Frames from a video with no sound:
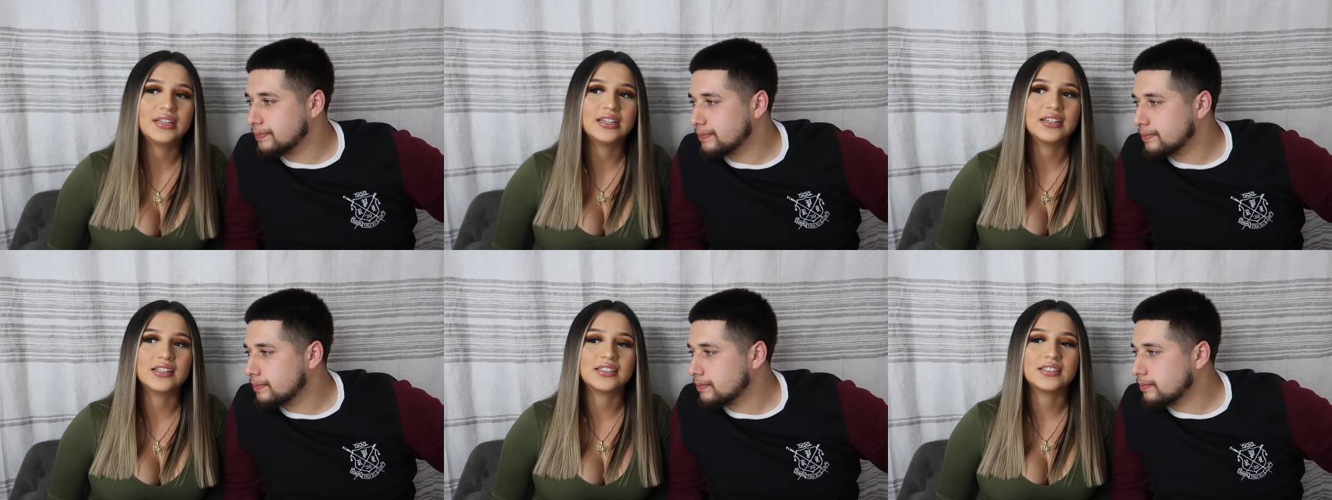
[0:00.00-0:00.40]

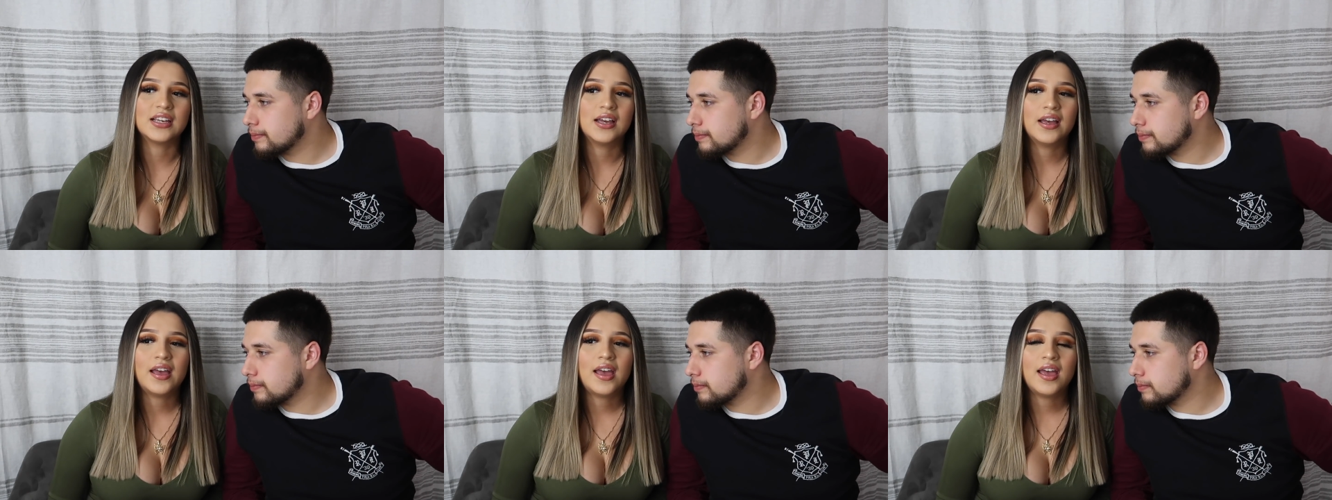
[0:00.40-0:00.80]
Speaker 1: because
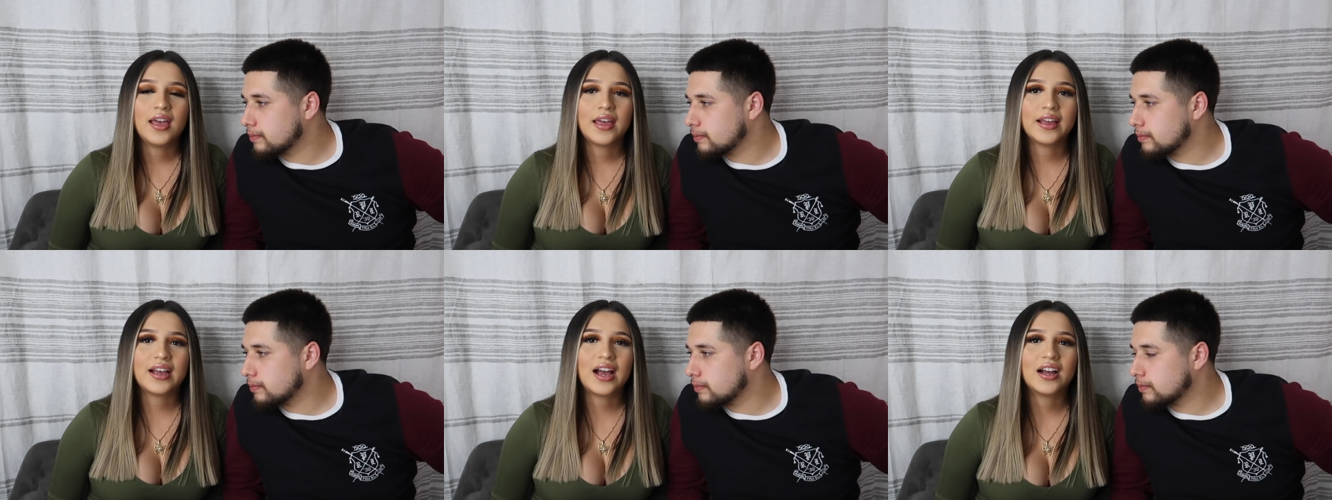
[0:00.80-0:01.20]

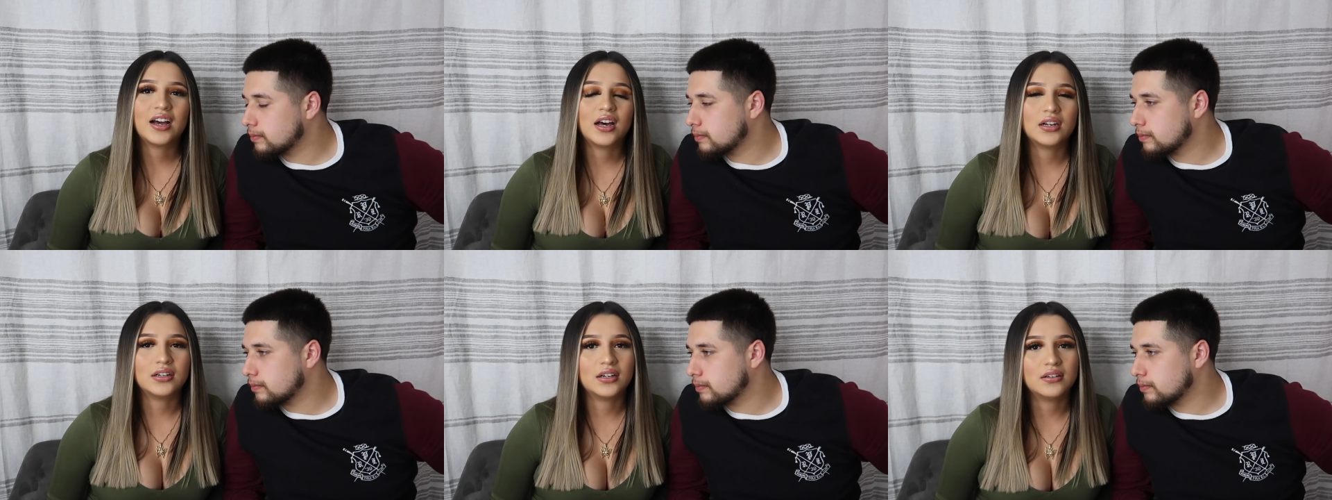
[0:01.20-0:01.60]
it got
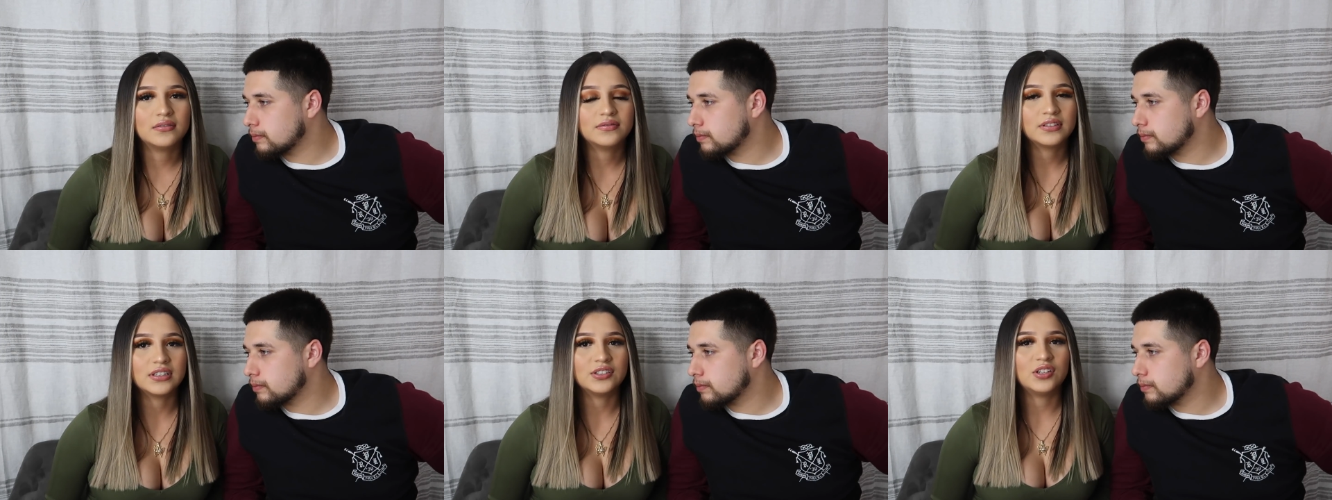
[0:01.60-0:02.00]
cut
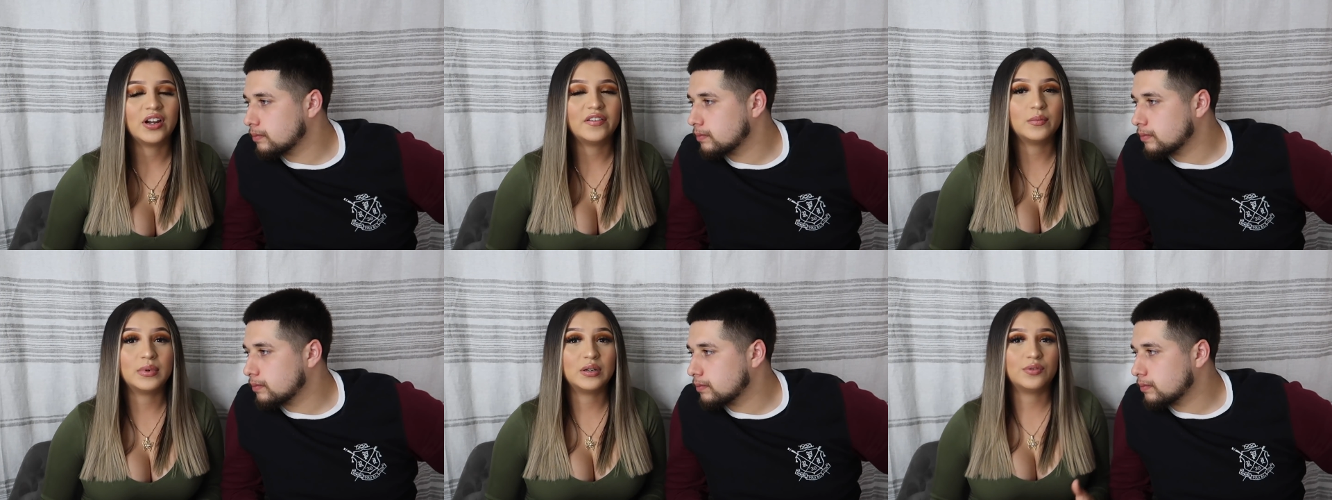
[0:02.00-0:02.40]
off because you know
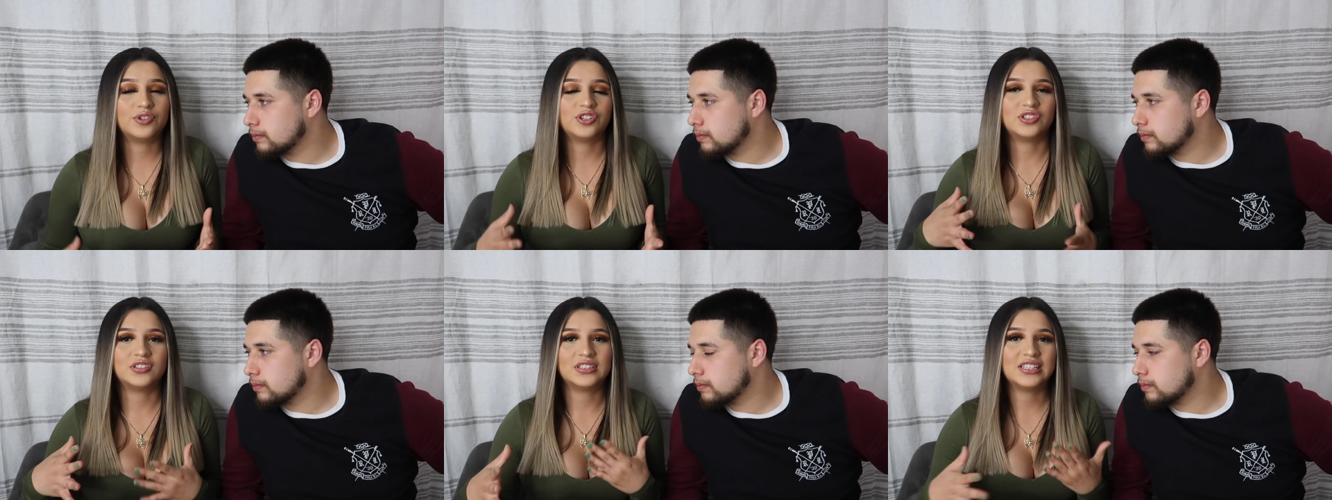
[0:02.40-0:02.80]
everybody
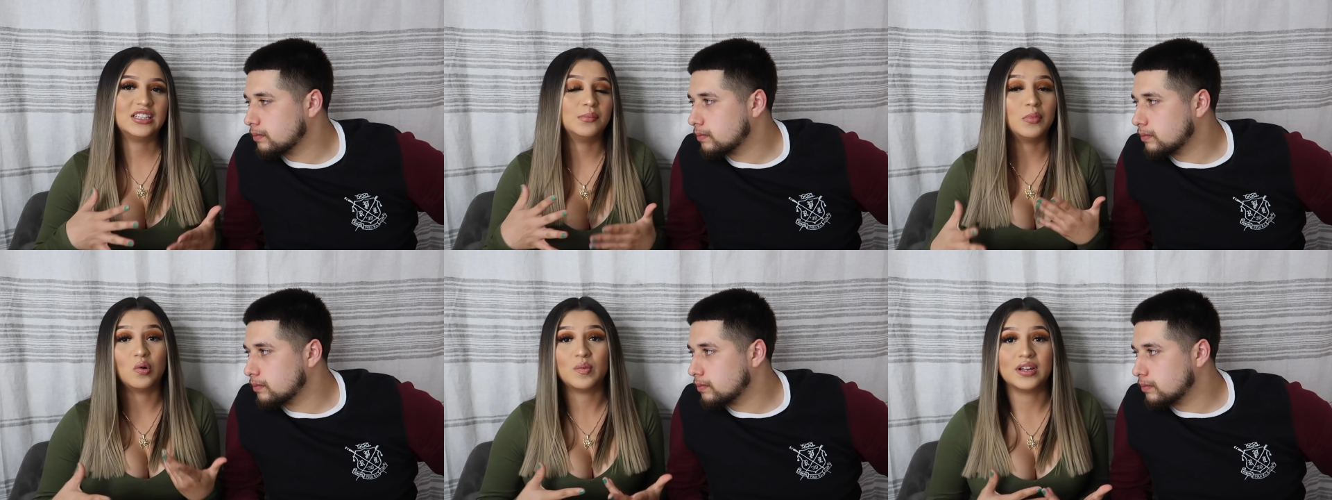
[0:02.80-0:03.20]
was just in
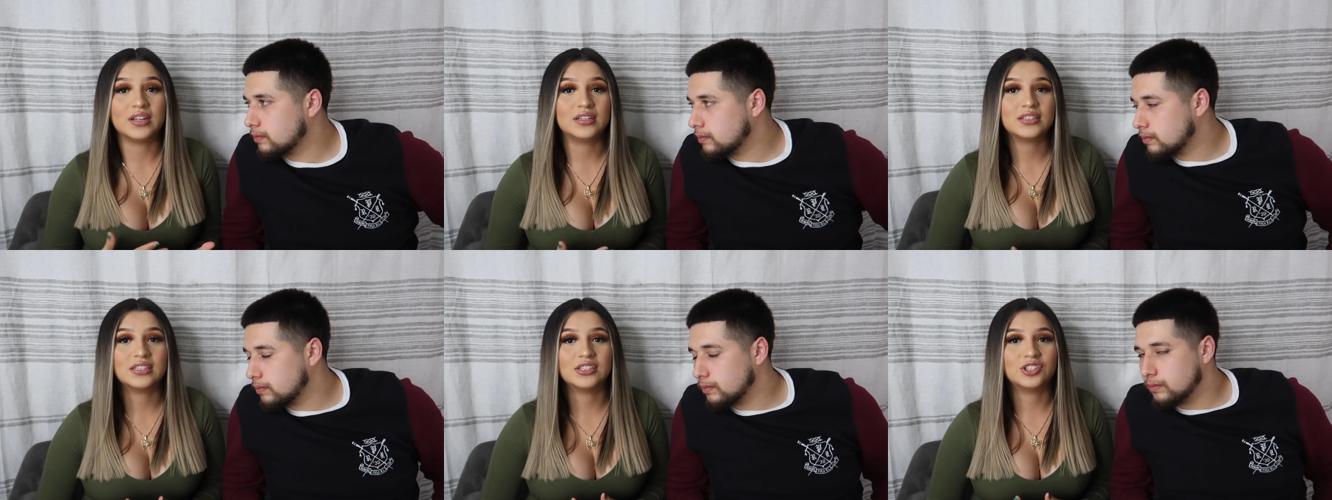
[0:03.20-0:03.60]
the
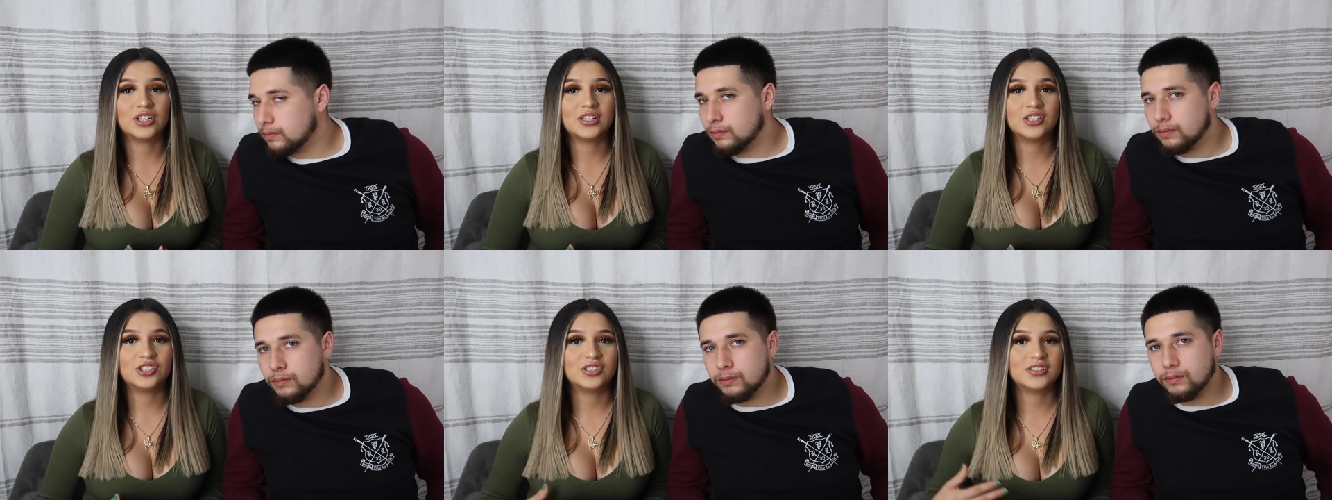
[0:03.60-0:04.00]
moment and
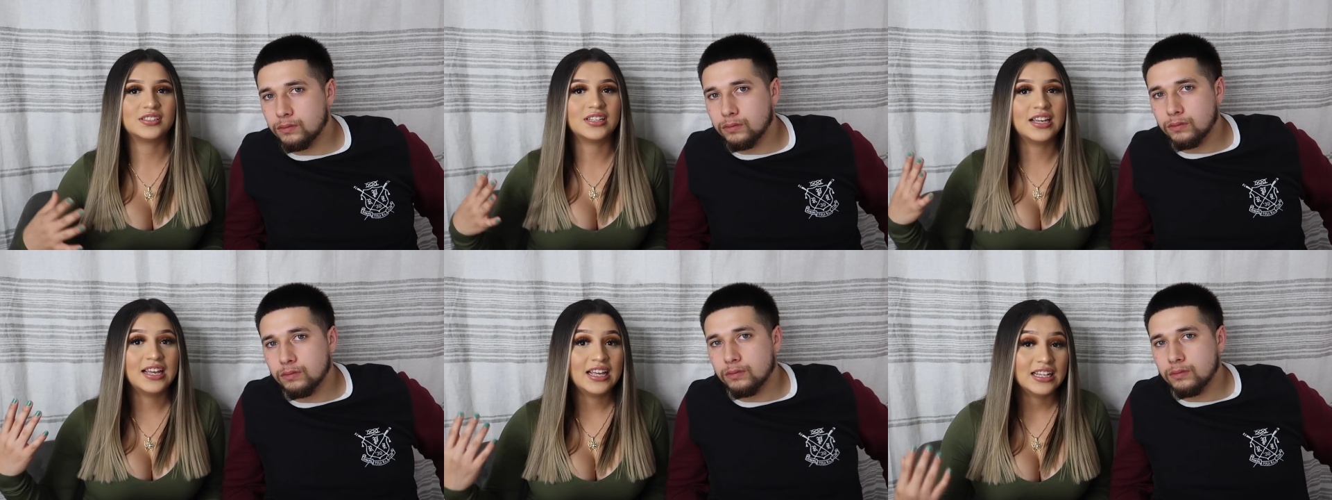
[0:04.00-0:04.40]
trying to
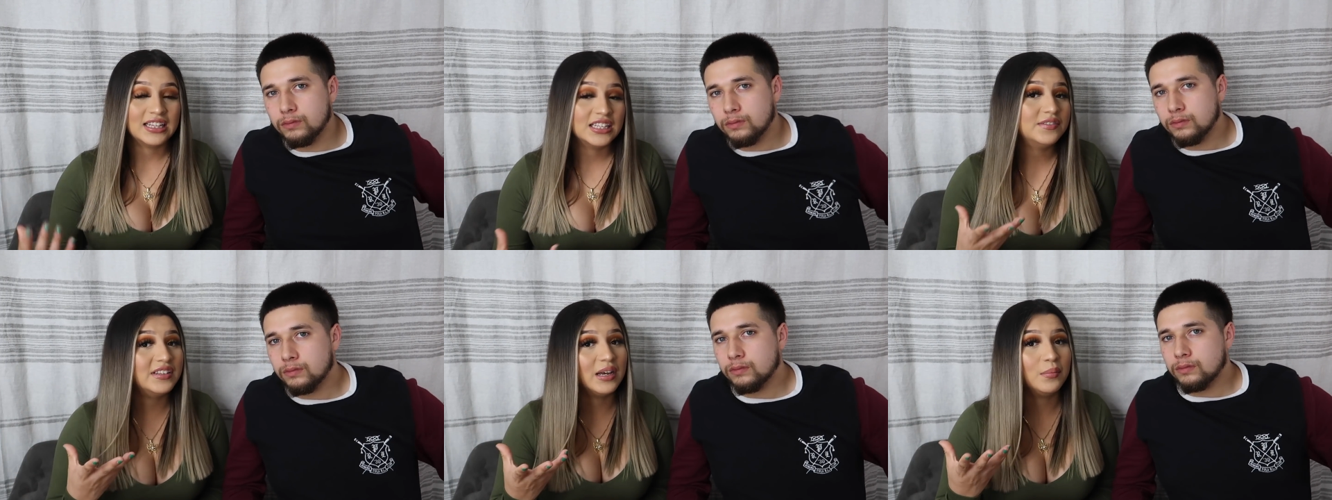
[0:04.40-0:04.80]
just
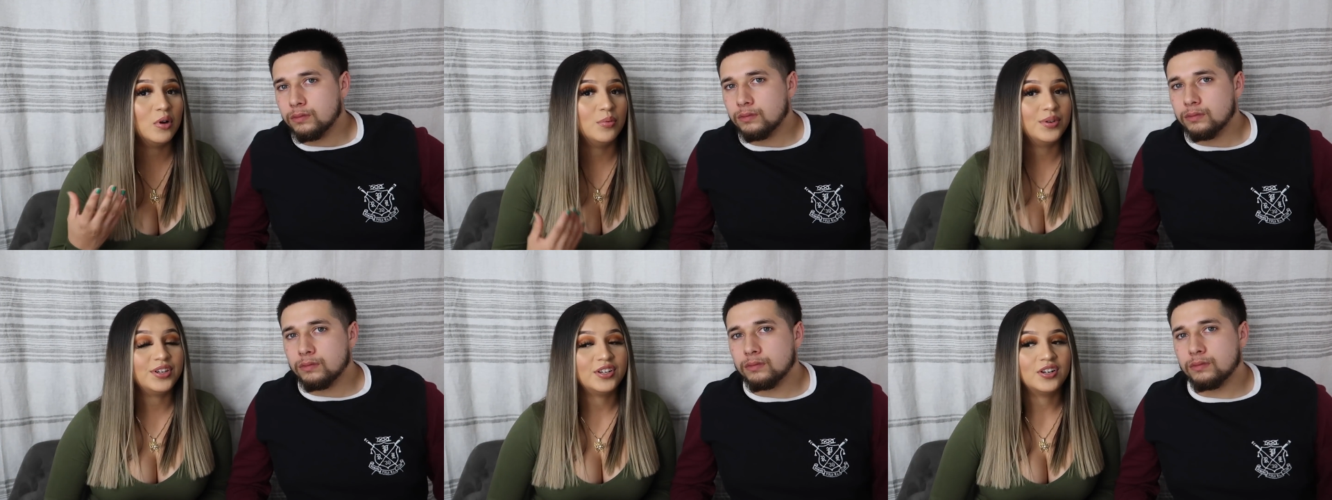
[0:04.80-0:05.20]
live that
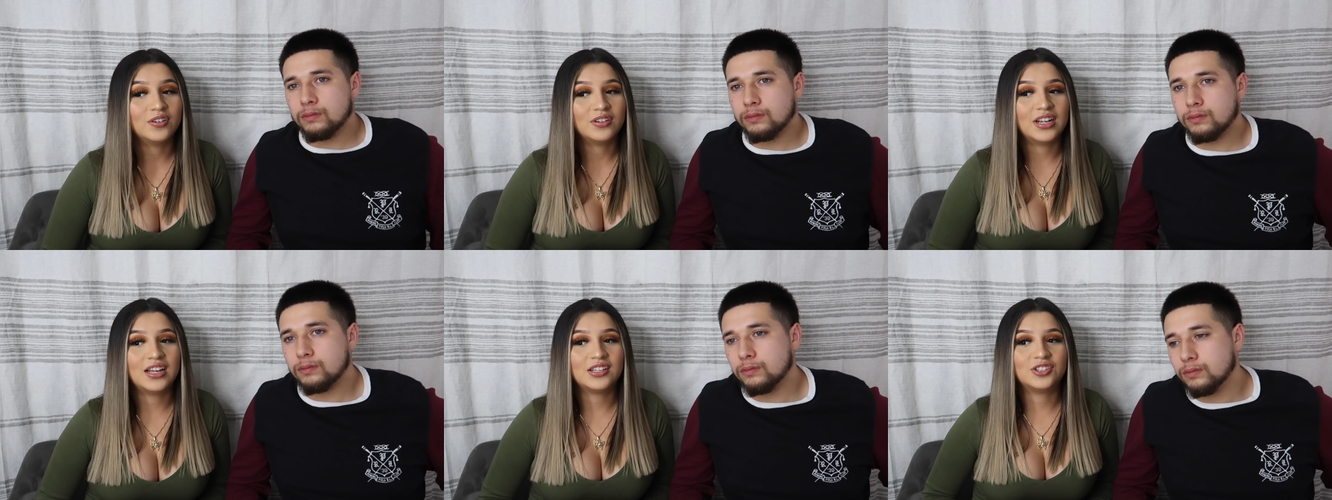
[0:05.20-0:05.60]
moment, you
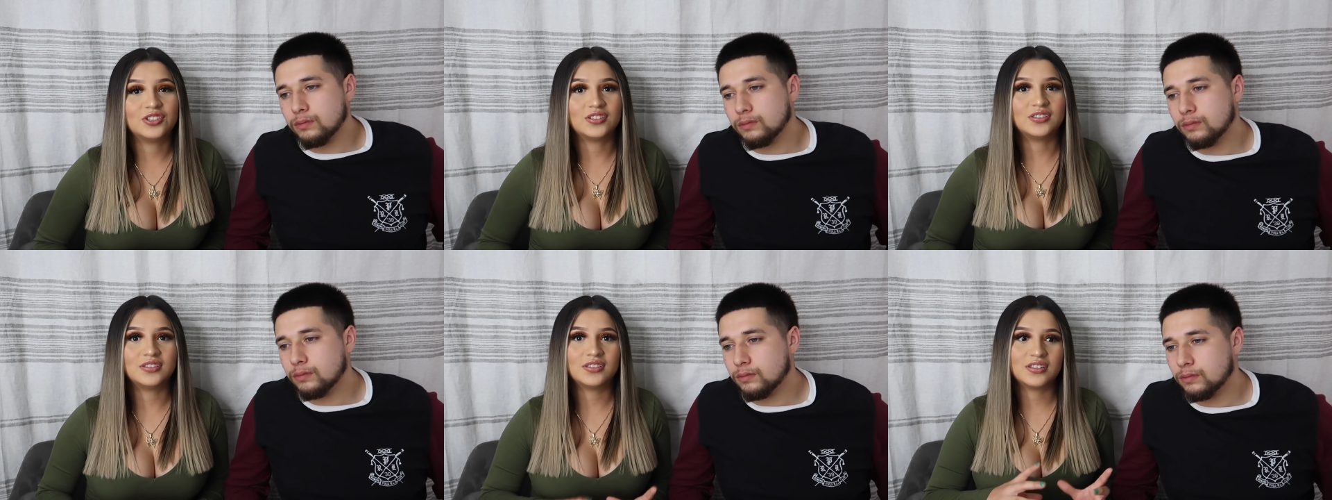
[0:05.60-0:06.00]
know, not
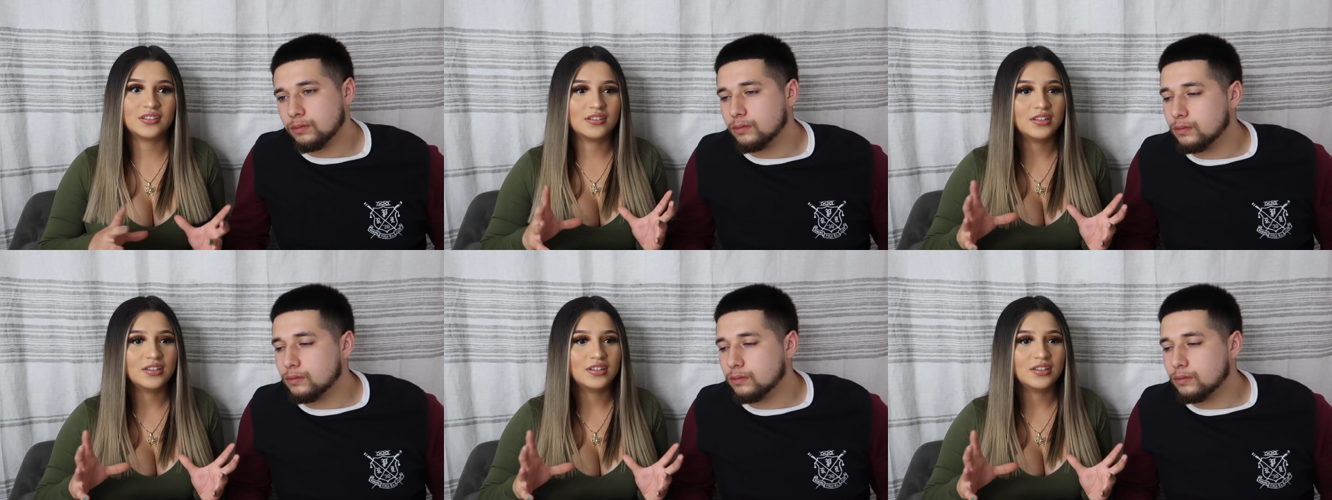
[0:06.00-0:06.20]
just